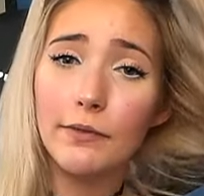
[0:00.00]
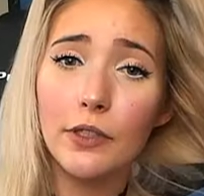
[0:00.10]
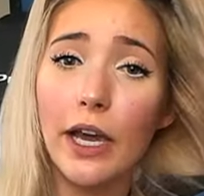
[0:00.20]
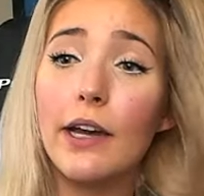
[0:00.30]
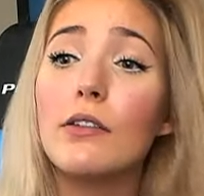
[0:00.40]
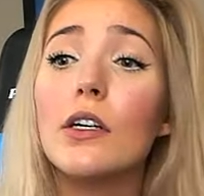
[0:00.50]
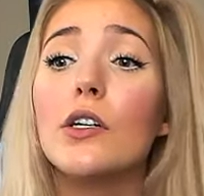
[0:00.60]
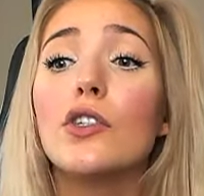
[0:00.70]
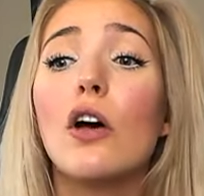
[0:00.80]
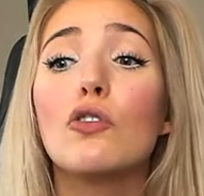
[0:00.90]
Okay,
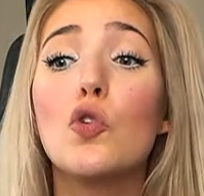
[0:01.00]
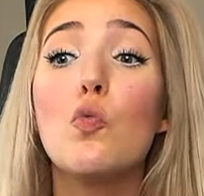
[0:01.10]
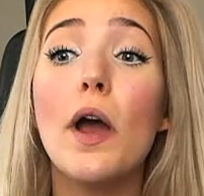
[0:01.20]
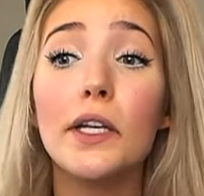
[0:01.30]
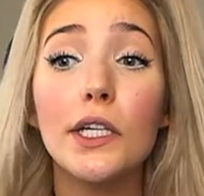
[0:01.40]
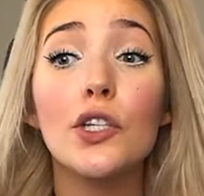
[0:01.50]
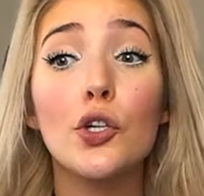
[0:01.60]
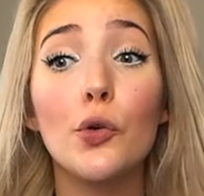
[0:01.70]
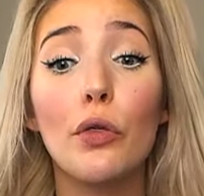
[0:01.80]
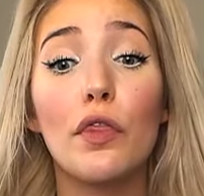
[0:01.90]
so
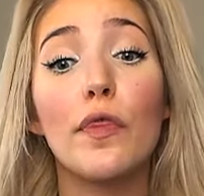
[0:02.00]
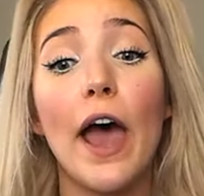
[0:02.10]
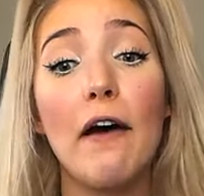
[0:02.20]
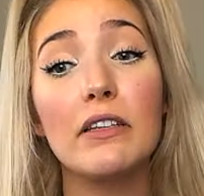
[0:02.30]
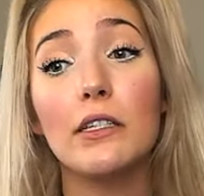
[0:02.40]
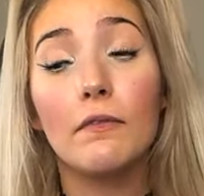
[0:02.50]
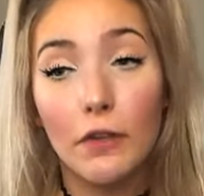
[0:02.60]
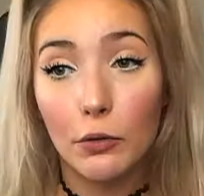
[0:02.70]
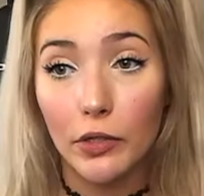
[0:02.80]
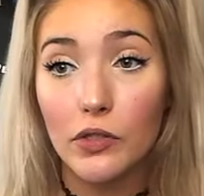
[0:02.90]
22,000
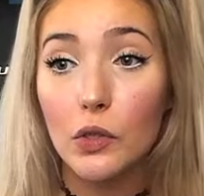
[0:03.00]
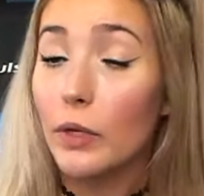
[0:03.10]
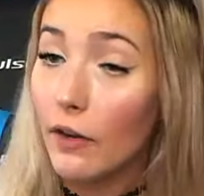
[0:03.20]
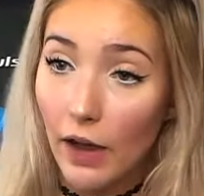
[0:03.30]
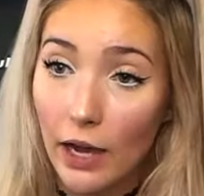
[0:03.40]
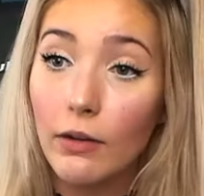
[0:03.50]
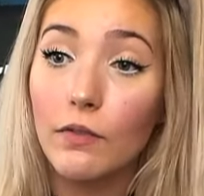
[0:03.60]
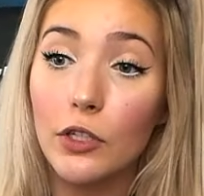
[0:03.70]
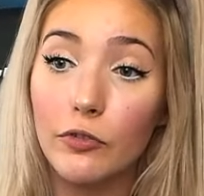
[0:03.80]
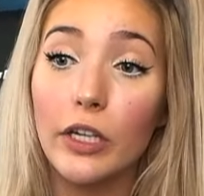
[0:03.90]
viewers. So we have ad
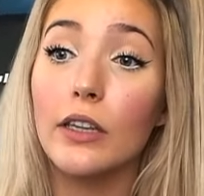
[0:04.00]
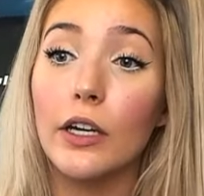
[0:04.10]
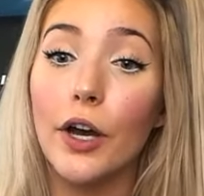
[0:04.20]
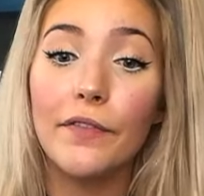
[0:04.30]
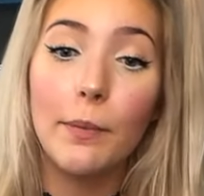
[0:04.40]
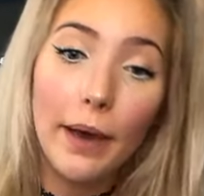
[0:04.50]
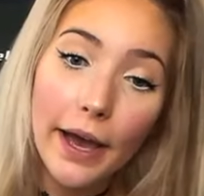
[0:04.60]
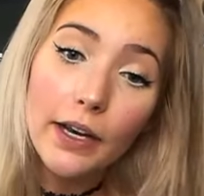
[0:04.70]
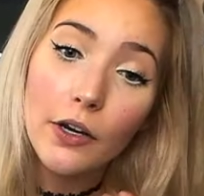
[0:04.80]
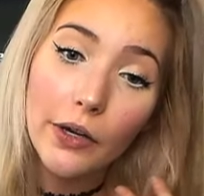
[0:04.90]
revenue right there off the
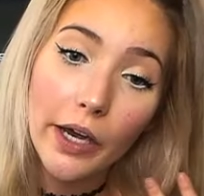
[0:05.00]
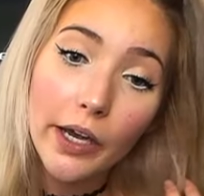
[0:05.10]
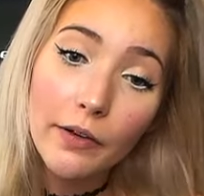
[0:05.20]
bat, okay?